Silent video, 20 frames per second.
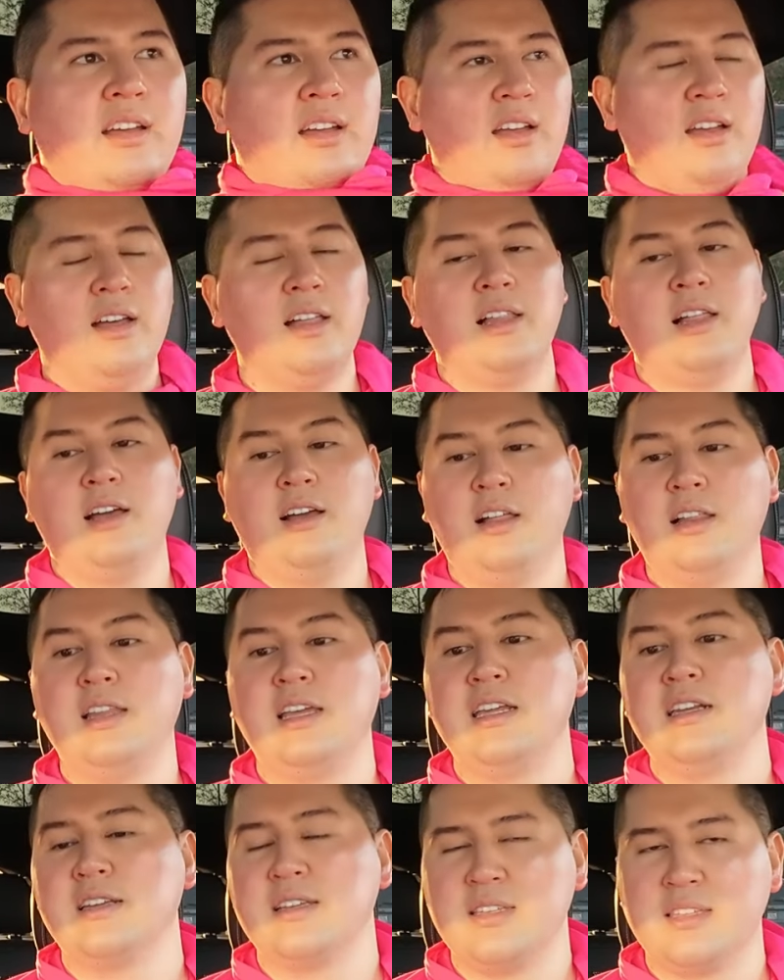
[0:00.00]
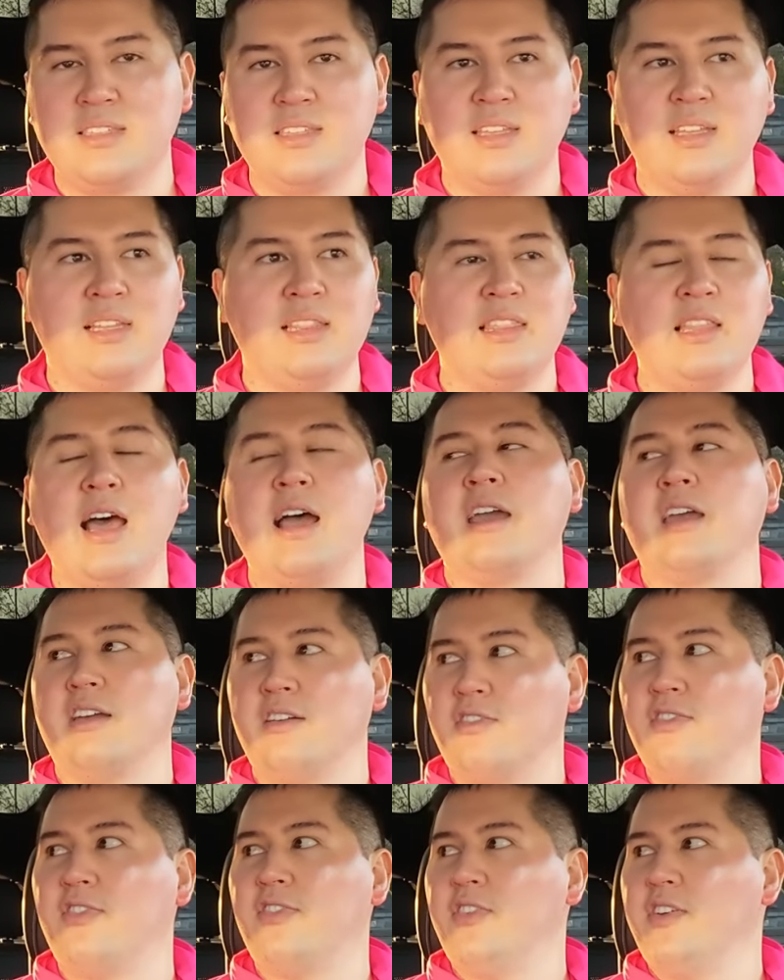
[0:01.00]
Helena's
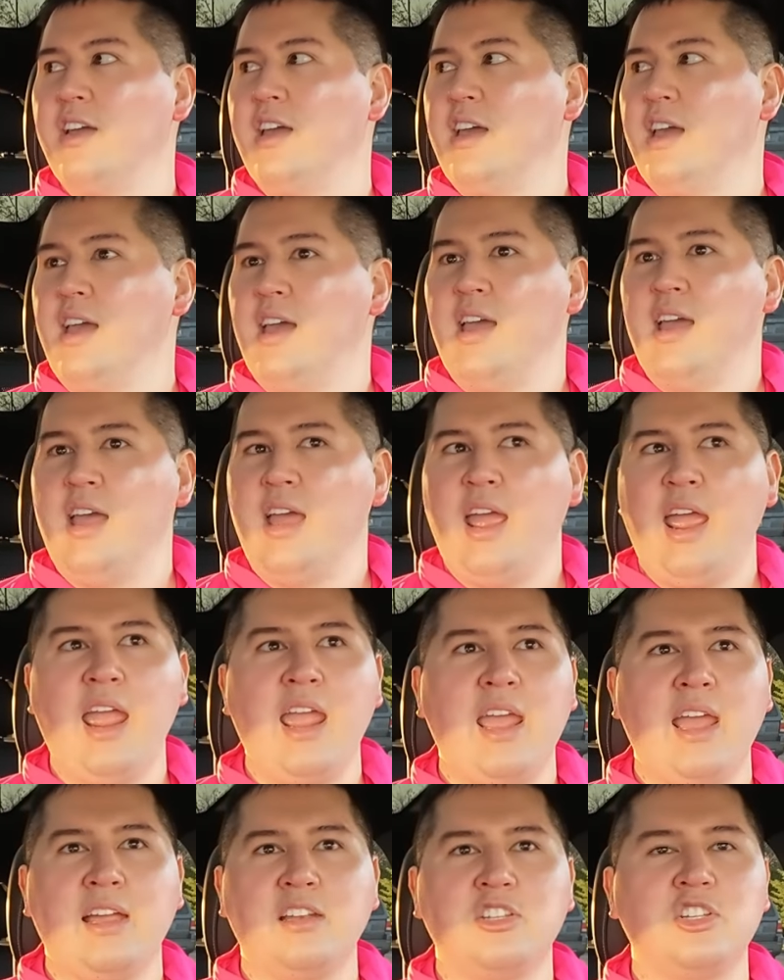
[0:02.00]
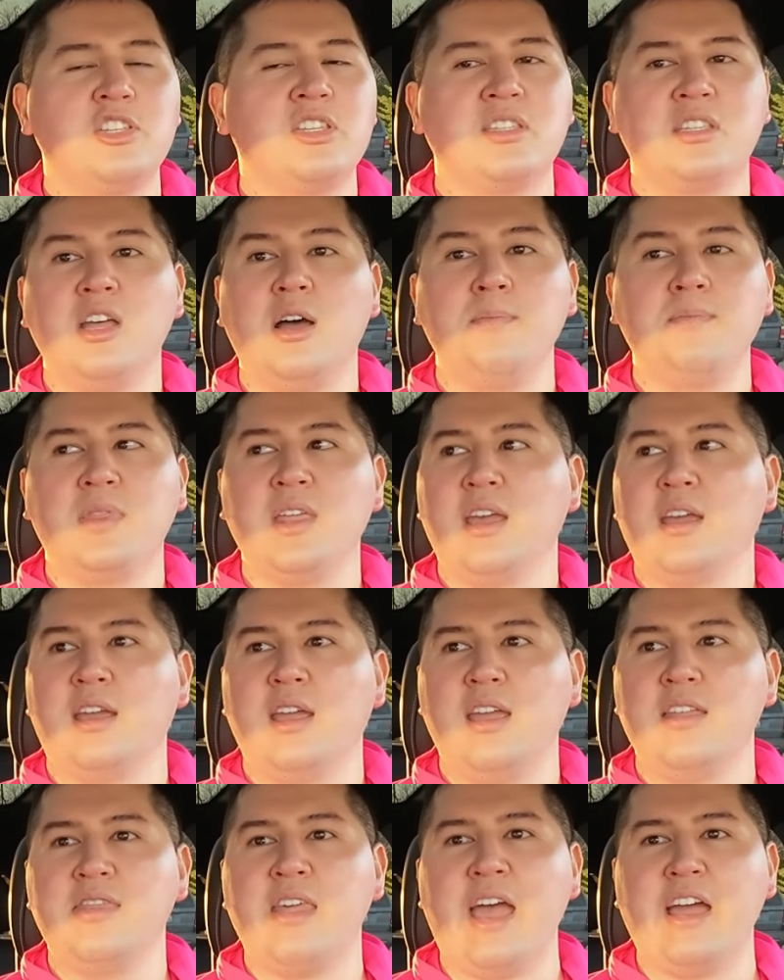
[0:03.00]
life. And just something
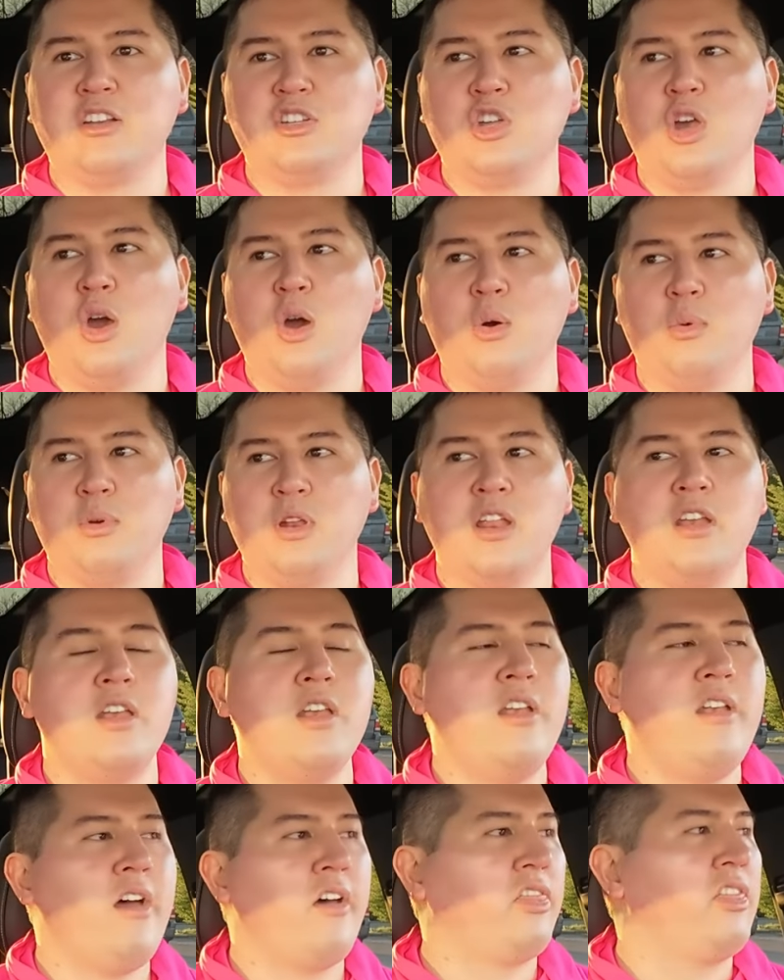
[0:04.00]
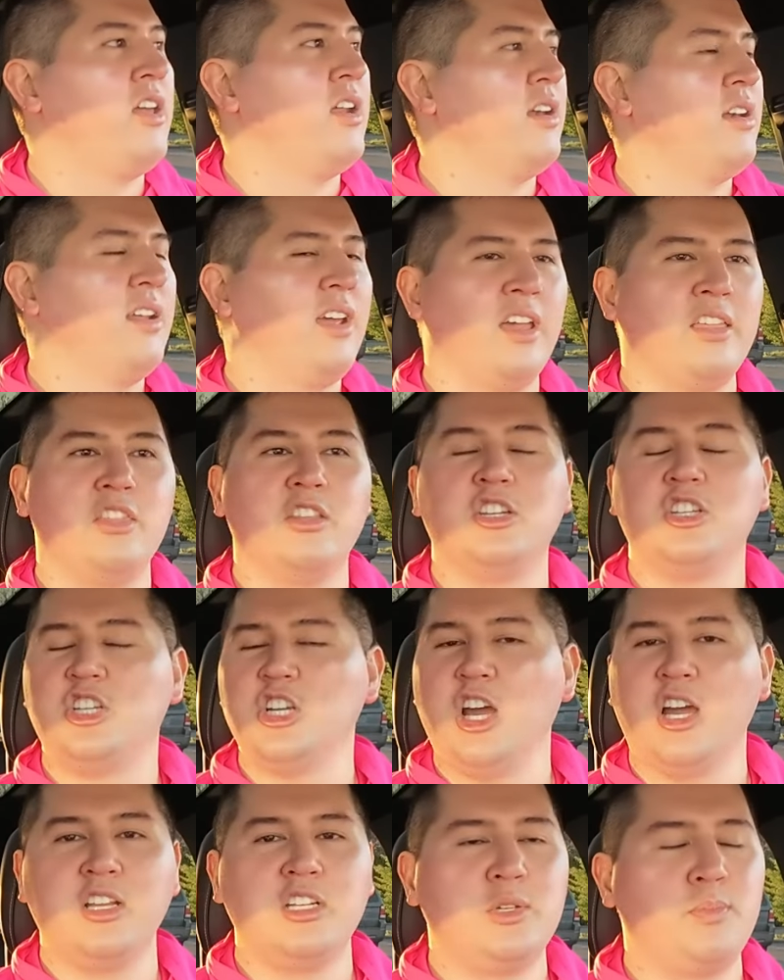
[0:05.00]
in that tone, nothing. And the
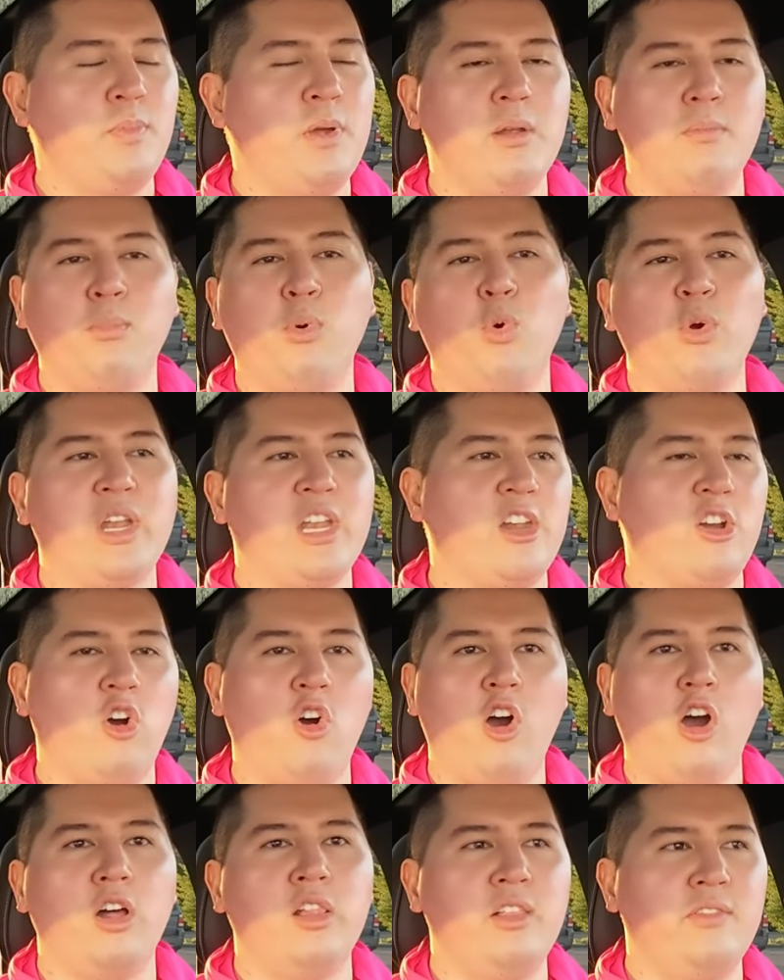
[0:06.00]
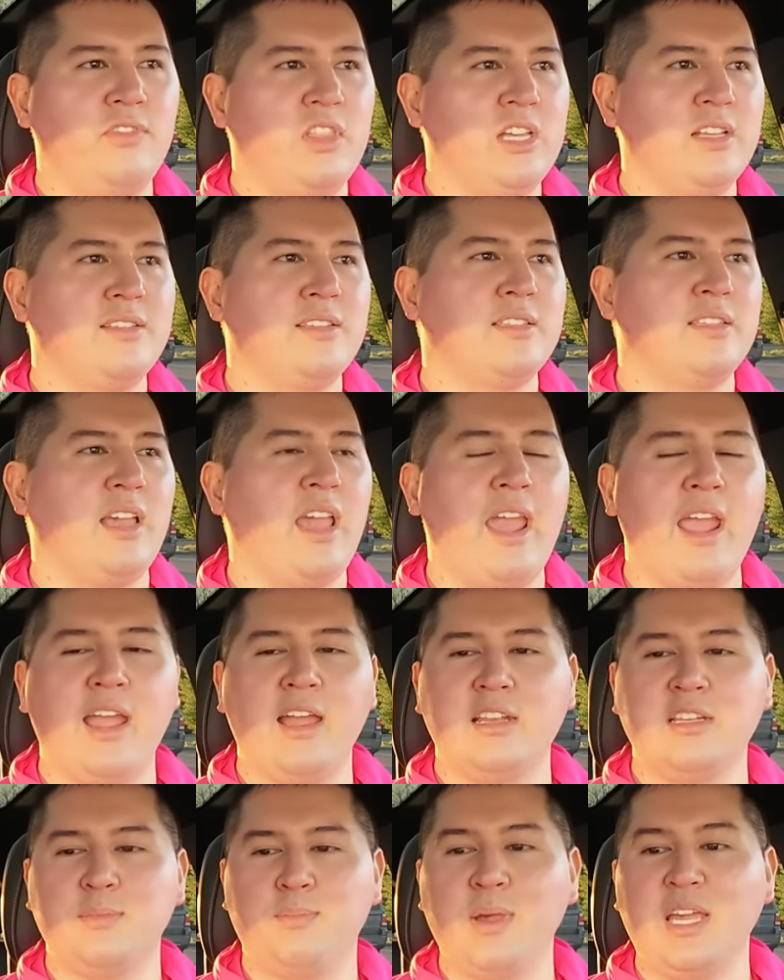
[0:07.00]
judge pinpointed all of this
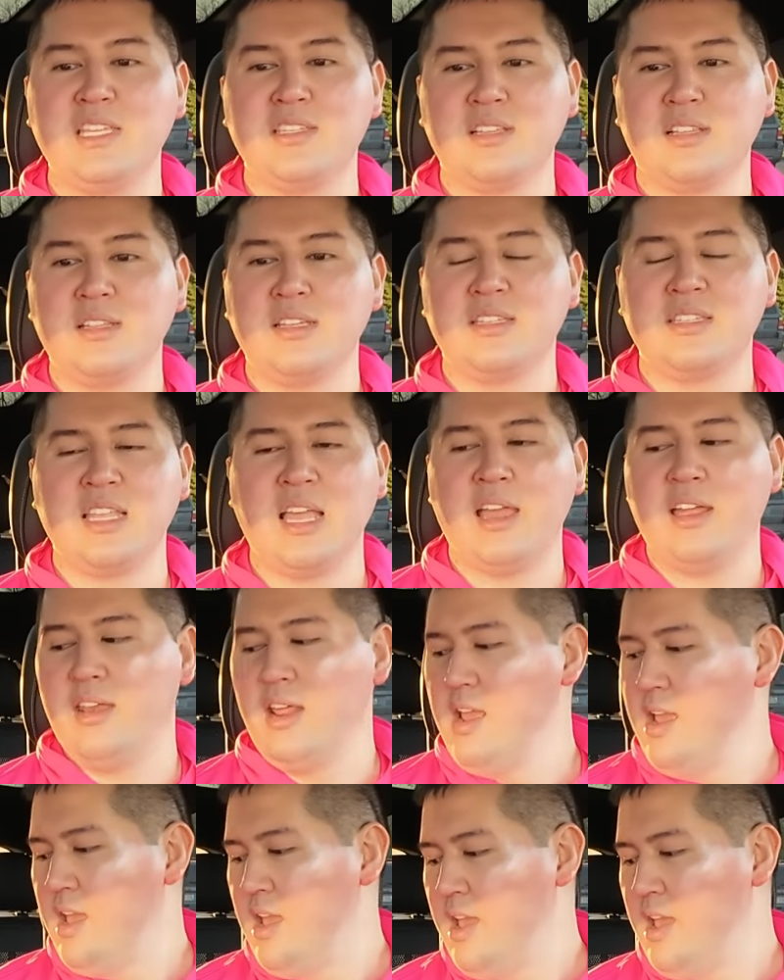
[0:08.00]
and basically said,